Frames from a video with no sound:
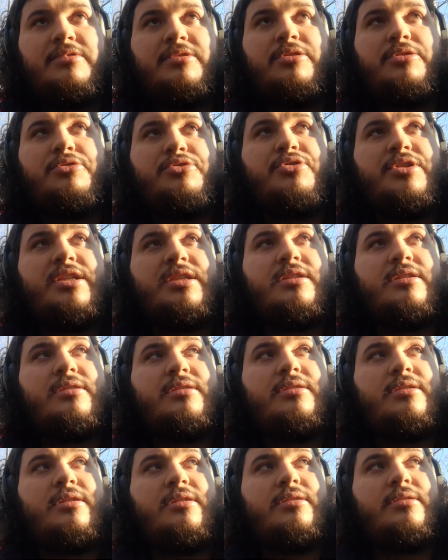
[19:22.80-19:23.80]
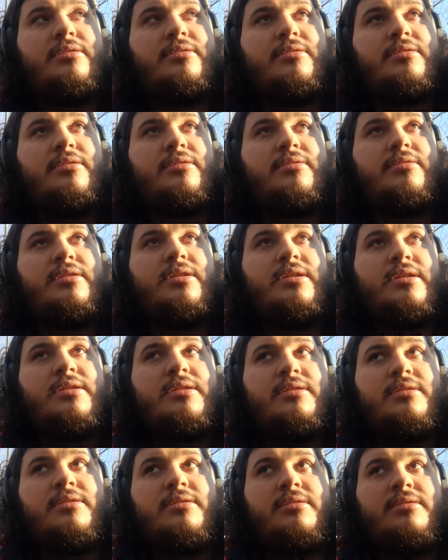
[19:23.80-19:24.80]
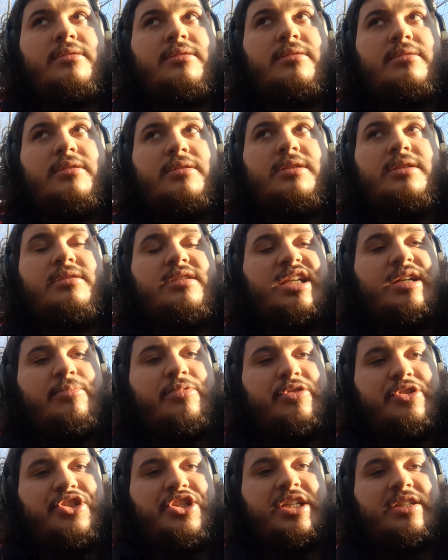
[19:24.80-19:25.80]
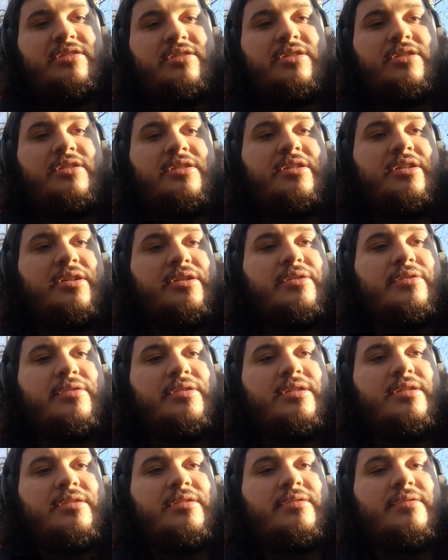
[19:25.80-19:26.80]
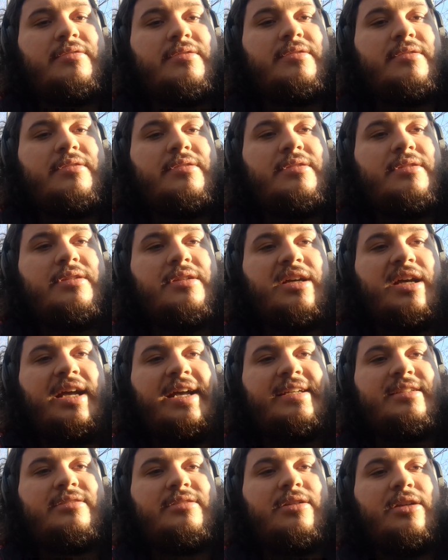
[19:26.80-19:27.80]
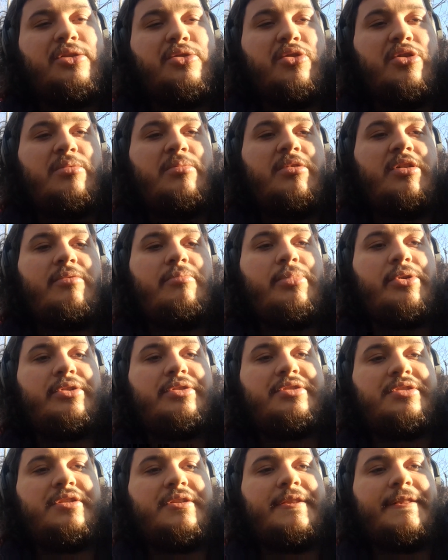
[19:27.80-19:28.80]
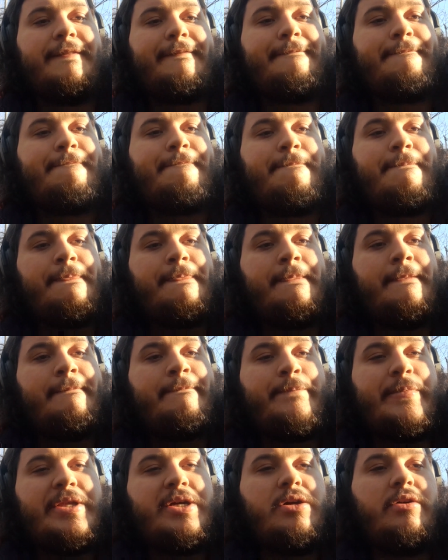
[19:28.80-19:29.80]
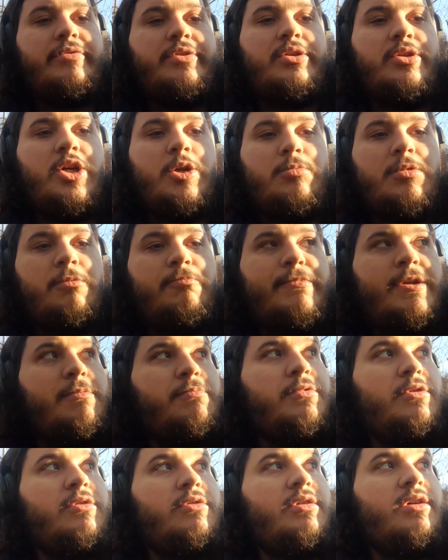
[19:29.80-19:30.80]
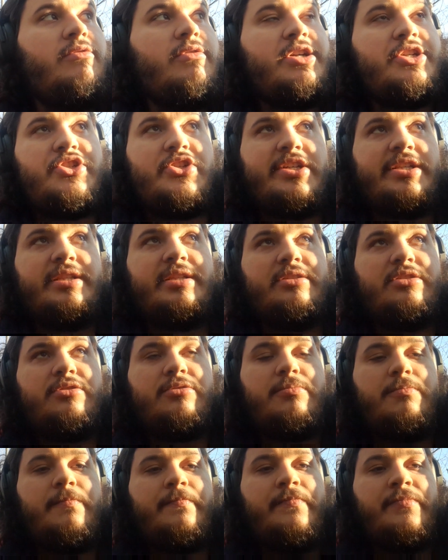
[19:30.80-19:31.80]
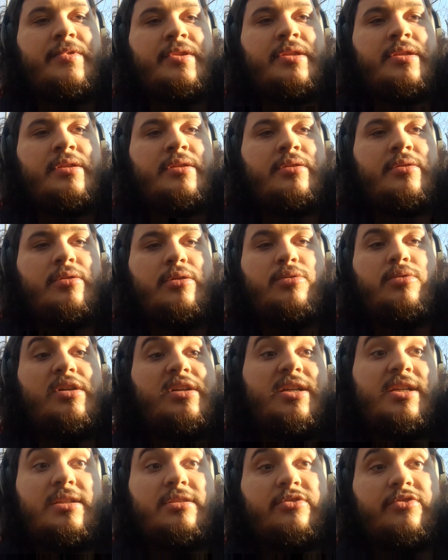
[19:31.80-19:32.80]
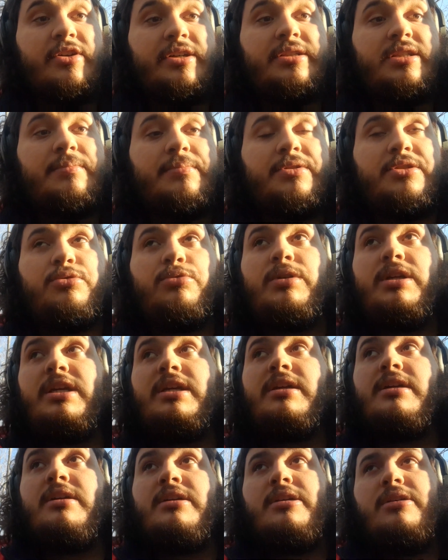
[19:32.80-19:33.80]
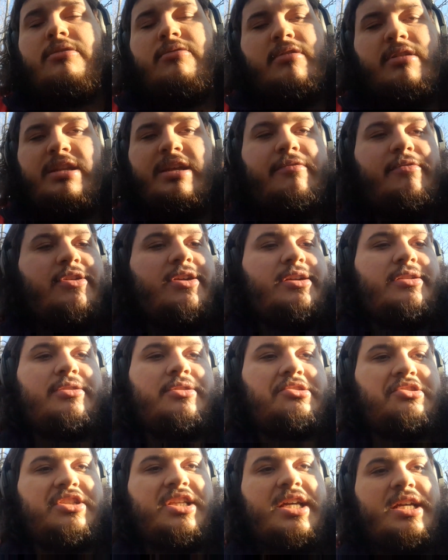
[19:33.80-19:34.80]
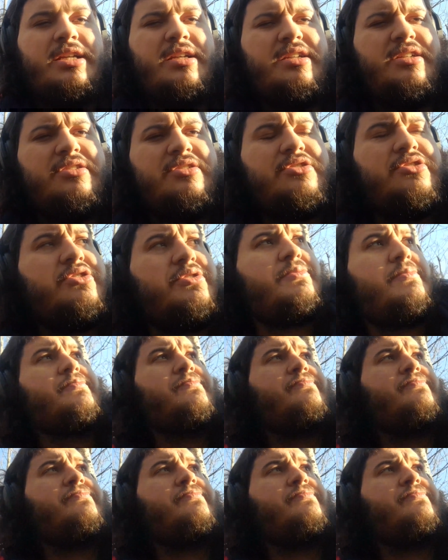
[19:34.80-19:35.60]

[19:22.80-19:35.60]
to treat the disabled jester, as a normal person. And all of you normal people who are watching this, or who are not as fucked up as we, you will never understand this.